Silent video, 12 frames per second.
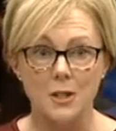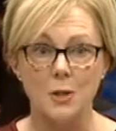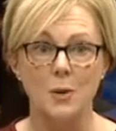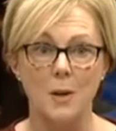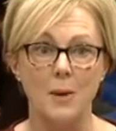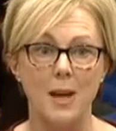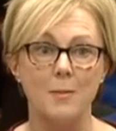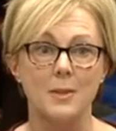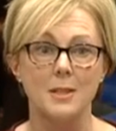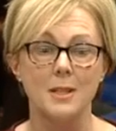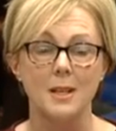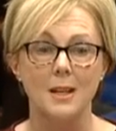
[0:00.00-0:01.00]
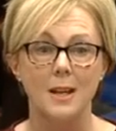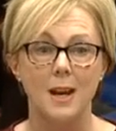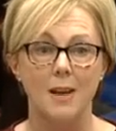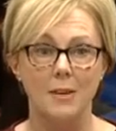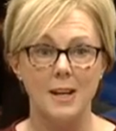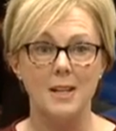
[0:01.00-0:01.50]
to a payment
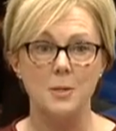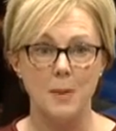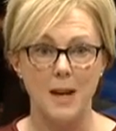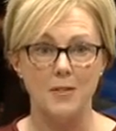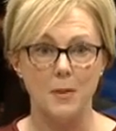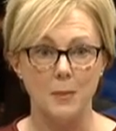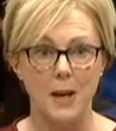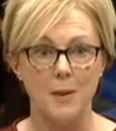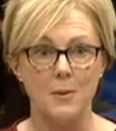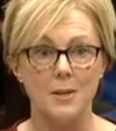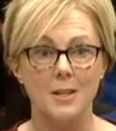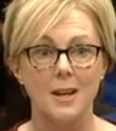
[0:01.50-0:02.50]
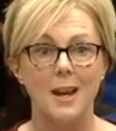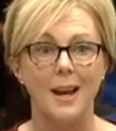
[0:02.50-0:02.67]
of an illness benefit payment,